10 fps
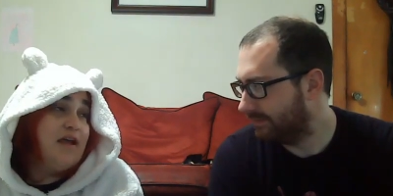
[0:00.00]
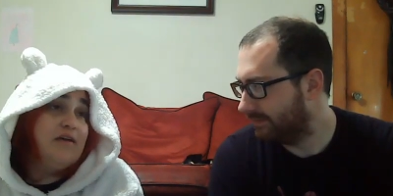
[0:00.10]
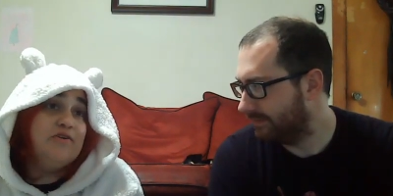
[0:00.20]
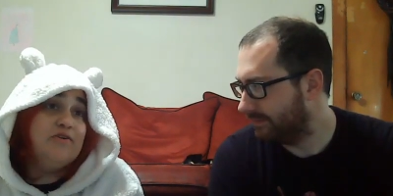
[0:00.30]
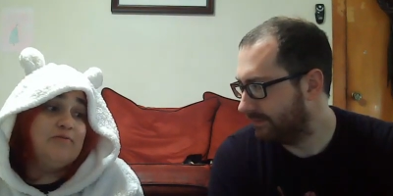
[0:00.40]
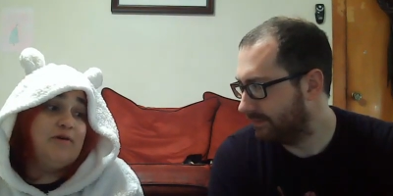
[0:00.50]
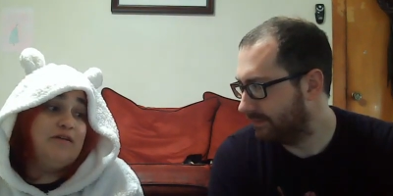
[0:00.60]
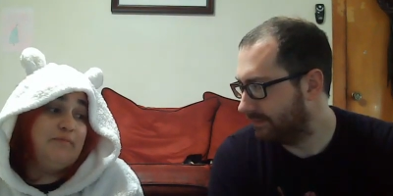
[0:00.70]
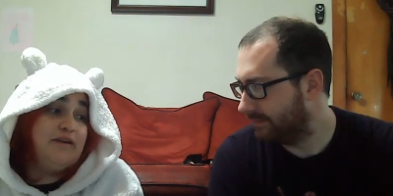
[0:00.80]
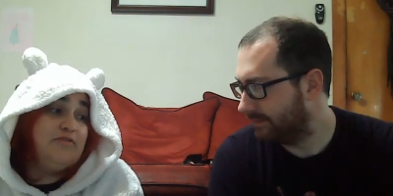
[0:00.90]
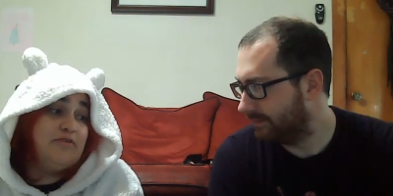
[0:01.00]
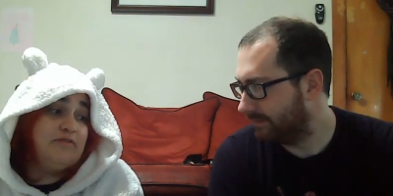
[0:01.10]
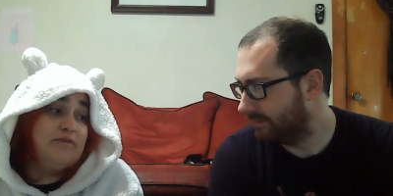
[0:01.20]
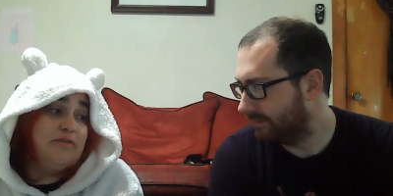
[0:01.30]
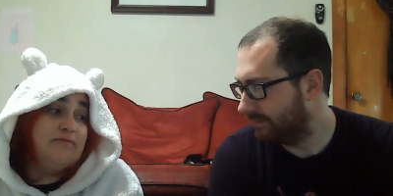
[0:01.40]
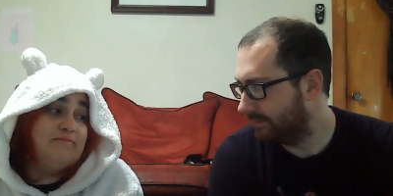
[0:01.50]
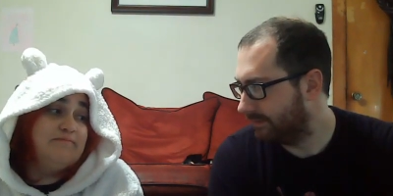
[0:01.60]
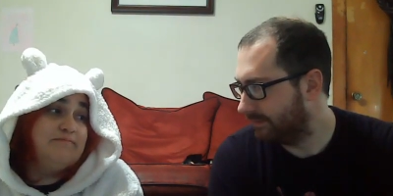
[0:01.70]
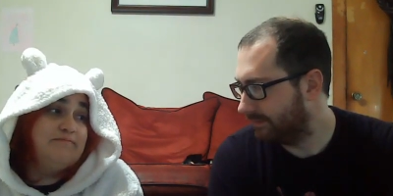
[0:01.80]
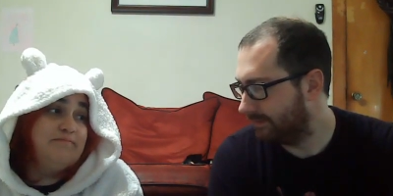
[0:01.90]
Speaker 1: You should watch Penny Dreadful, though.
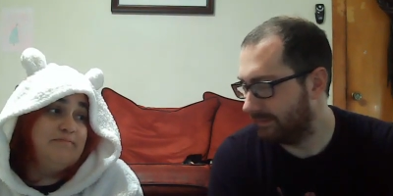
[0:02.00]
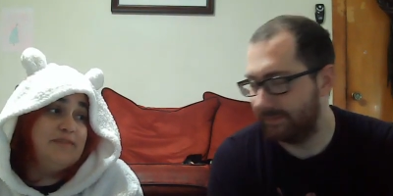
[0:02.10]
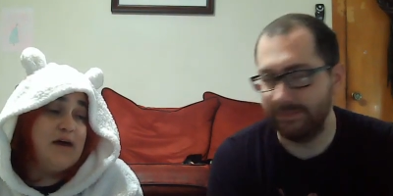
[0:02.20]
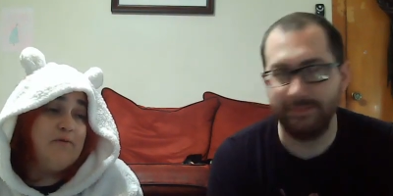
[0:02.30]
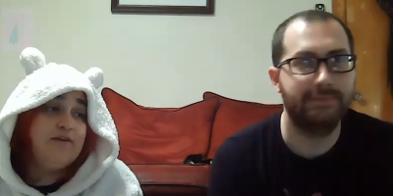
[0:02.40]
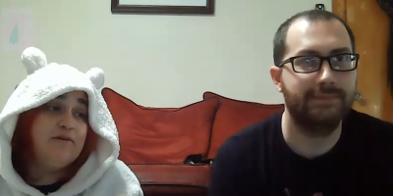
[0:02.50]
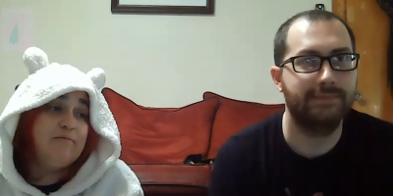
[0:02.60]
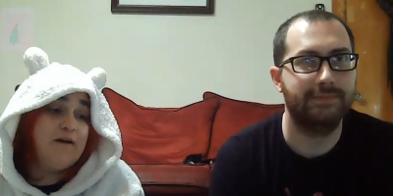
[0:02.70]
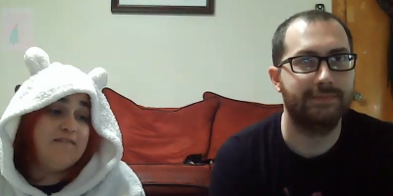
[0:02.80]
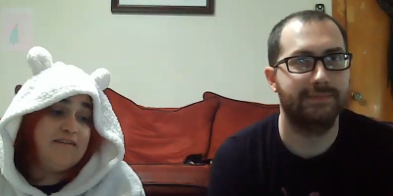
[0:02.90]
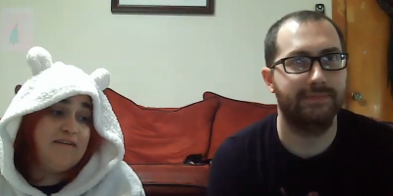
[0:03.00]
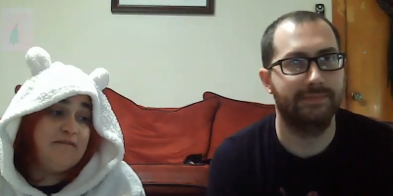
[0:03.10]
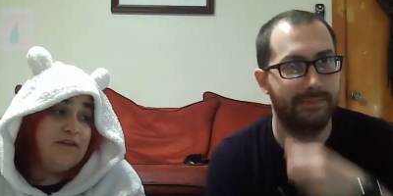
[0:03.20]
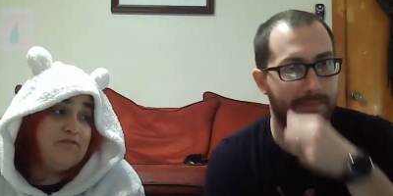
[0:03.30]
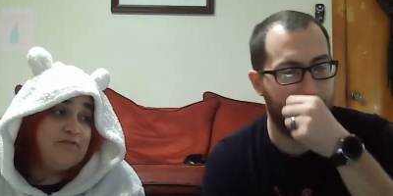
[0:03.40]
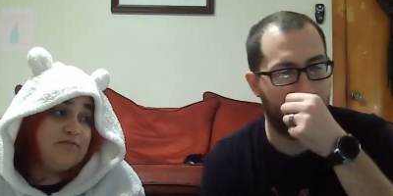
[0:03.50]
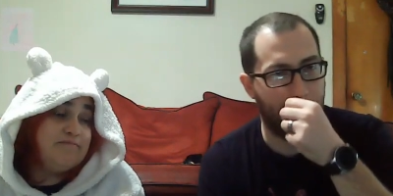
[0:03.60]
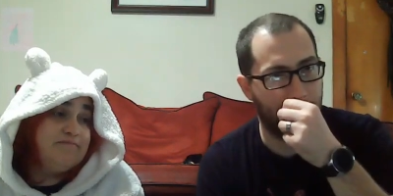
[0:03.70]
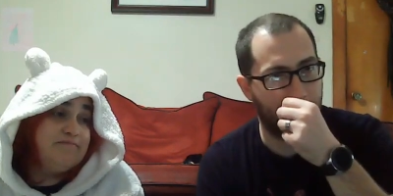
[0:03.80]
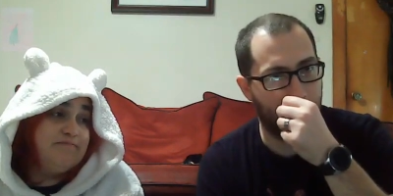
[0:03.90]
That way you can watch City of Angels.
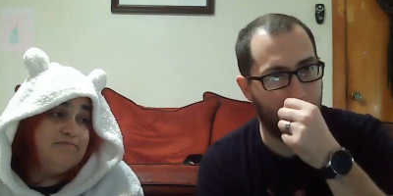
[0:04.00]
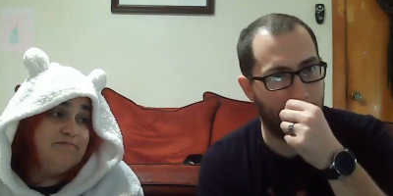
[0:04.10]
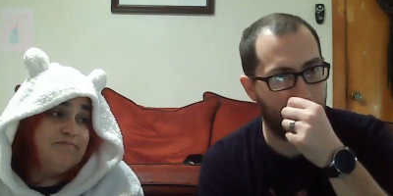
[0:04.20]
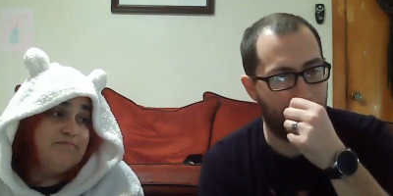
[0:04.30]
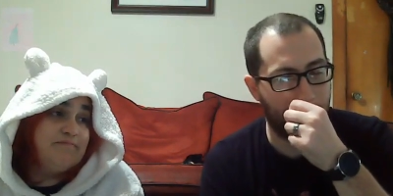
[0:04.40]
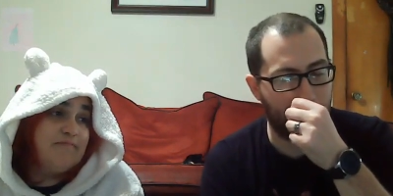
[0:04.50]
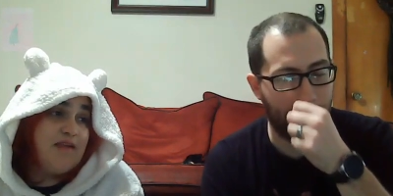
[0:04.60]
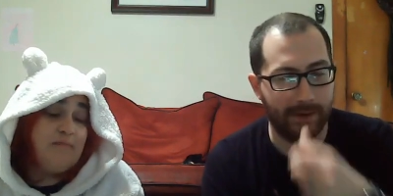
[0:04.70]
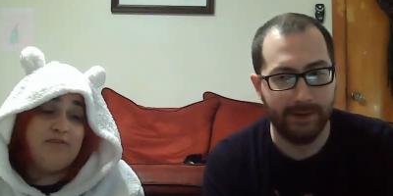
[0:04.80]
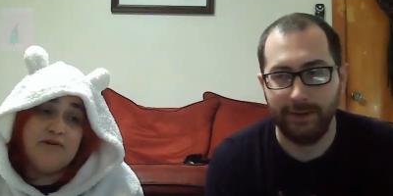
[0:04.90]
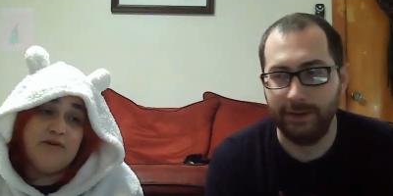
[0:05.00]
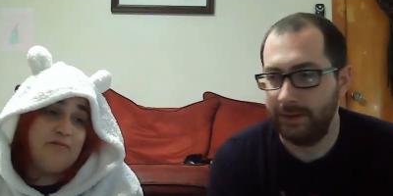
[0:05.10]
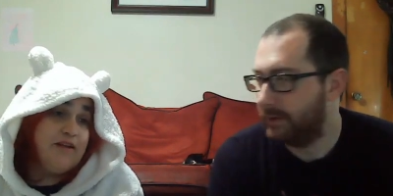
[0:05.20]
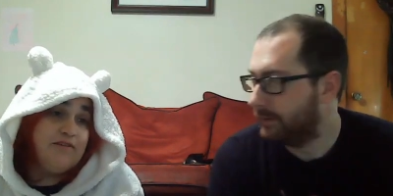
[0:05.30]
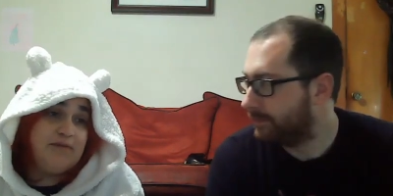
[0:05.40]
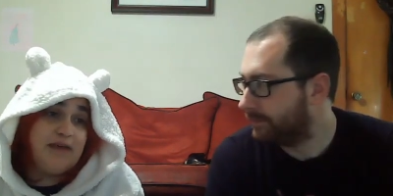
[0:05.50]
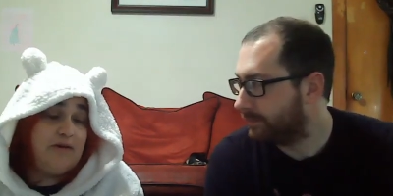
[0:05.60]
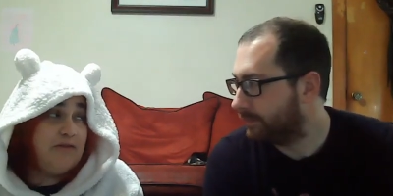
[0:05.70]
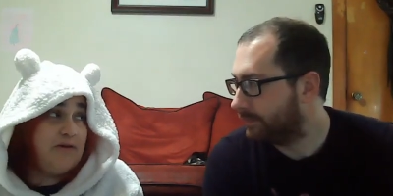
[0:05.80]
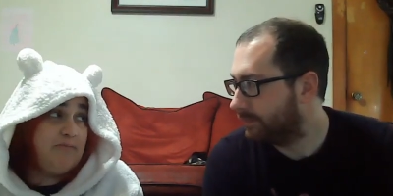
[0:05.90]
I'm still going to watch it
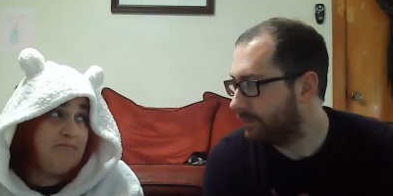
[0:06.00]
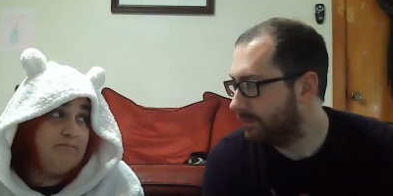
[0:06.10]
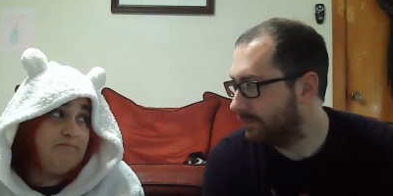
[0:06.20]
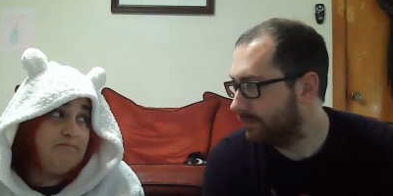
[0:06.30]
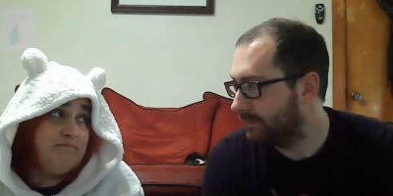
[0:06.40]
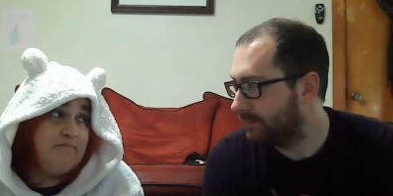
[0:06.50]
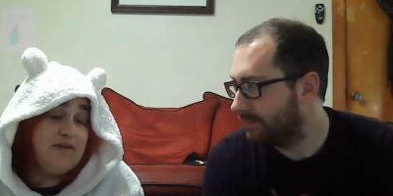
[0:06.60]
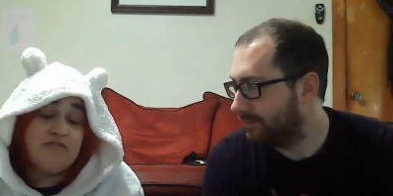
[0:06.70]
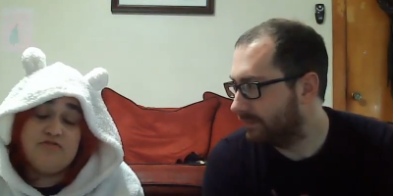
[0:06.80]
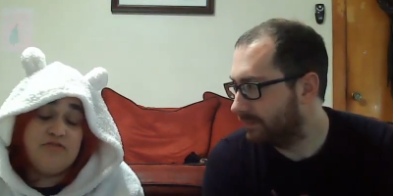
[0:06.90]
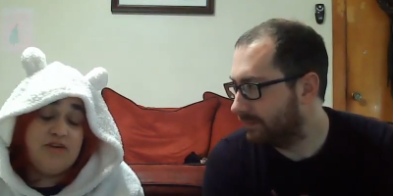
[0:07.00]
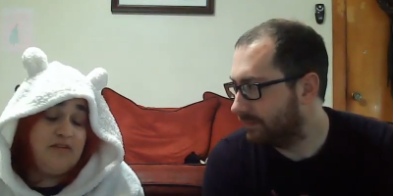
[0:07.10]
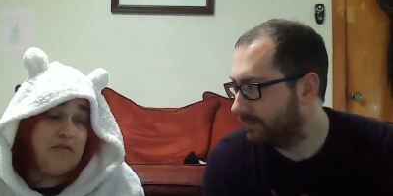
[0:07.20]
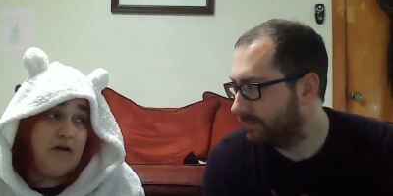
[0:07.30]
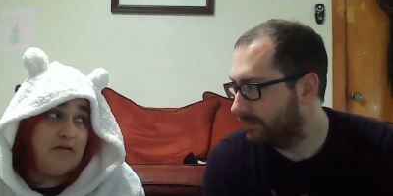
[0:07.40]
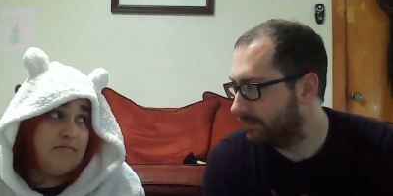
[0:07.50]
without you, though, because you take too long.